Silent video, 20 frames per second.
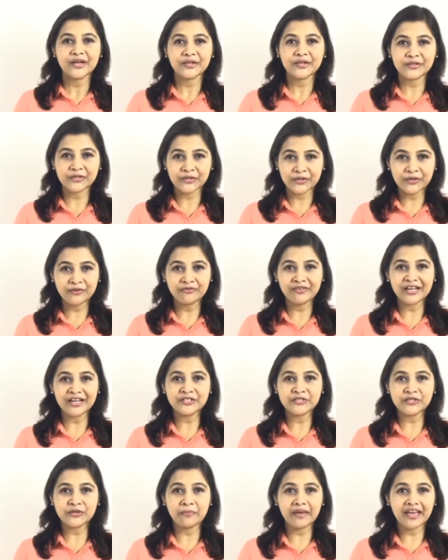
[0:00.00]
Do you
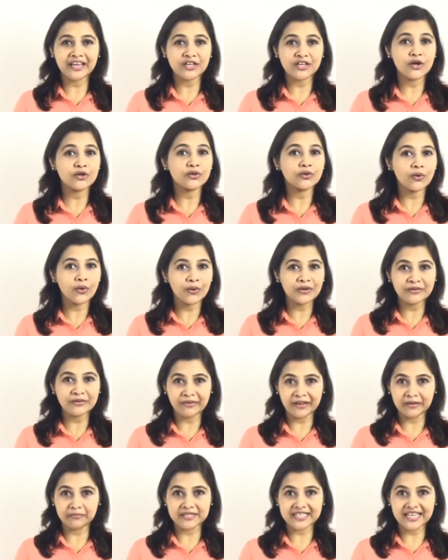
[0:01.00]
want to make your own
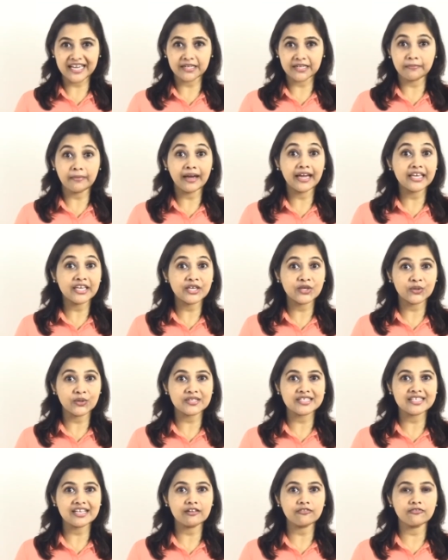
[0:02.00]
website by
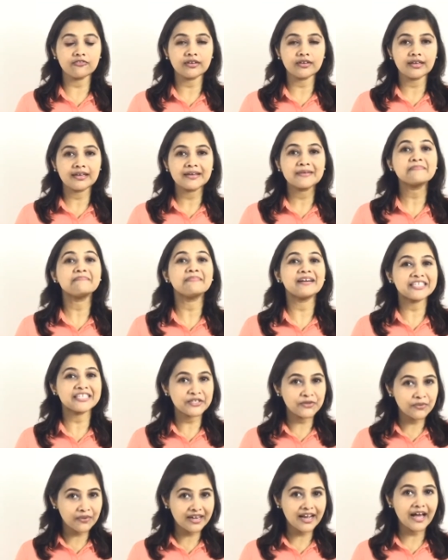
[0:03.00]
yourself? But
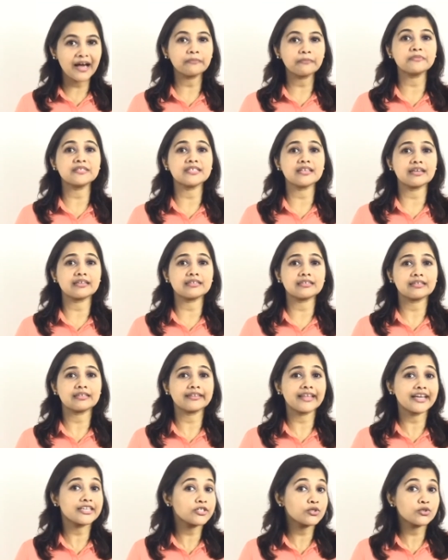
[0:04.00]
you are upset
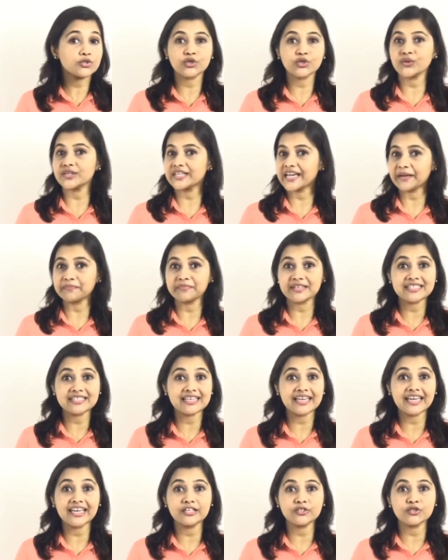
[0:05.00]
that you don't have the
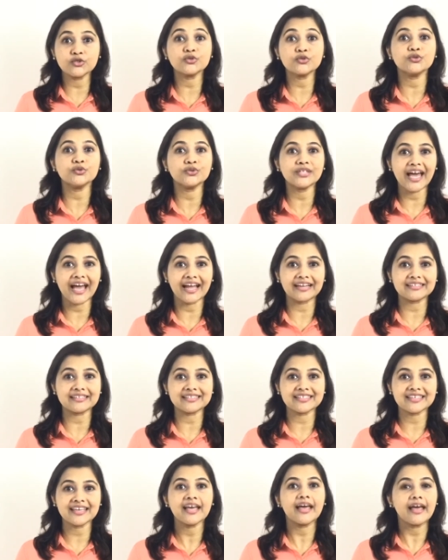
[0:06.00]
skill to do that.
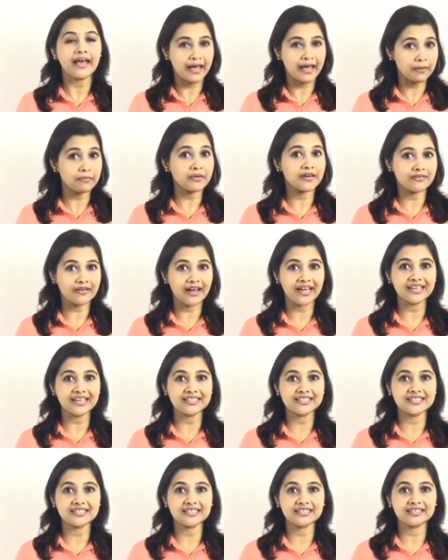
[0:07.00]
Am I right?
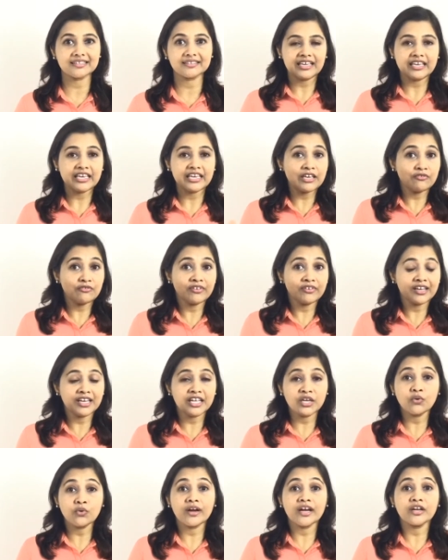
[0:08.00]
Even
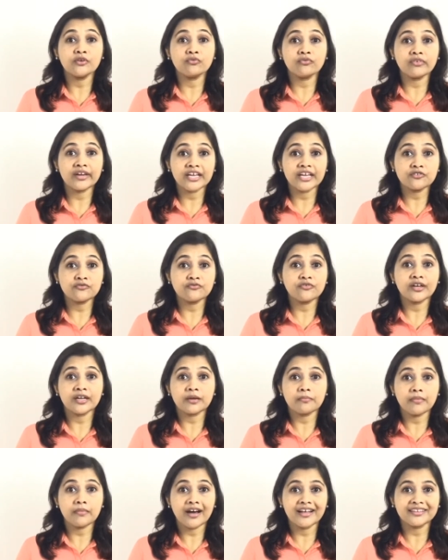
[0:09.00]
you can wait for a
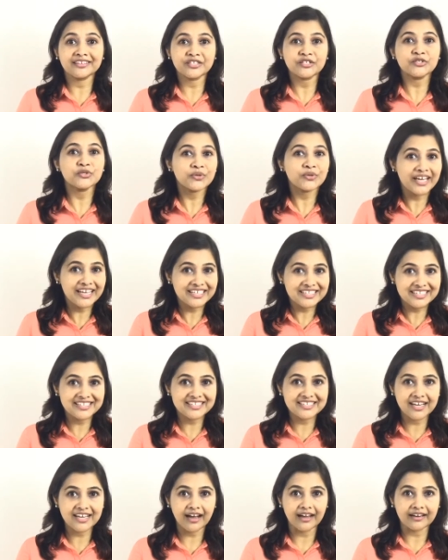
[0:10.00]
month to get it
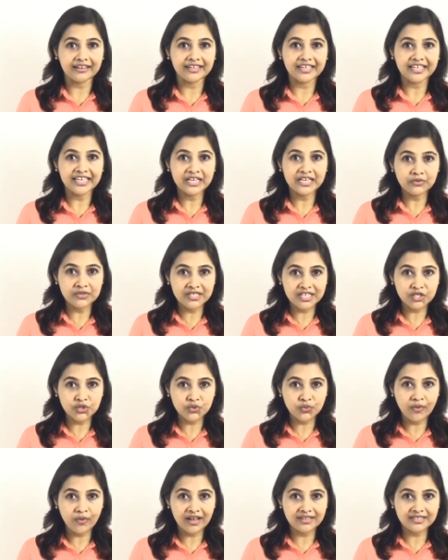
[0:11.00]
done. You just
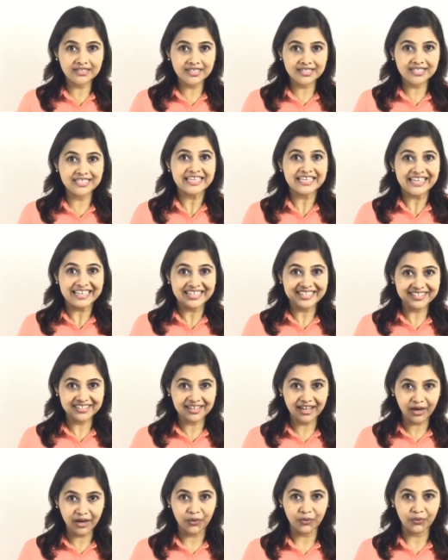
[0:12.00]
want it
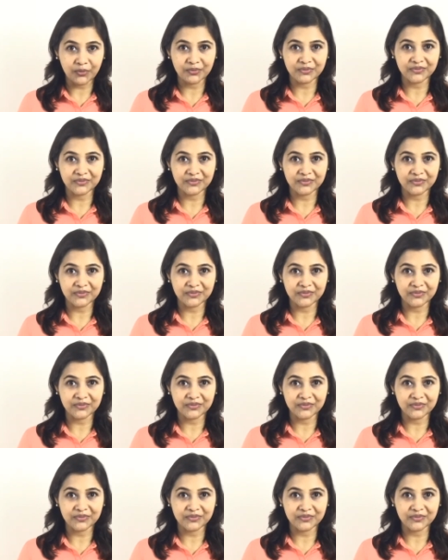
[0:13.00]
now.